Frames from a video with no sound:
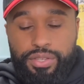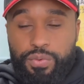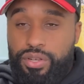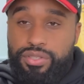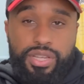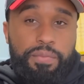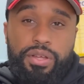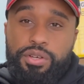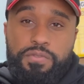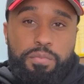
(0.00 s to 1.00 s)
As well, the same
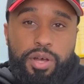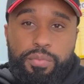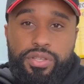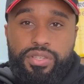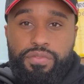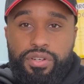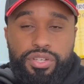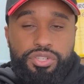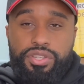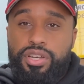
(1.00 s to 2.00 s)
thing goes for puppies. If you're
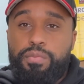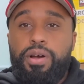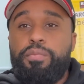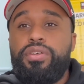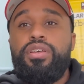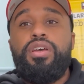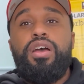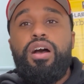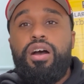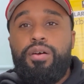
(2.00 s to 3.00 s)
interested in a puppy,
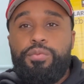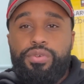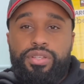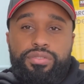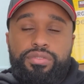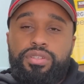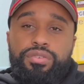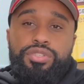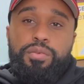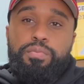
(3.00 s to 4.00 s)
you could
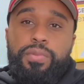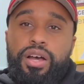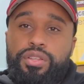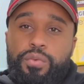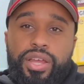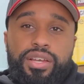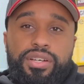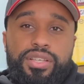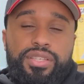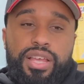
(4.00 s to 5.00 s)
jump on the waiting
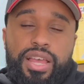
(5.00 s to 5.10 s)
list.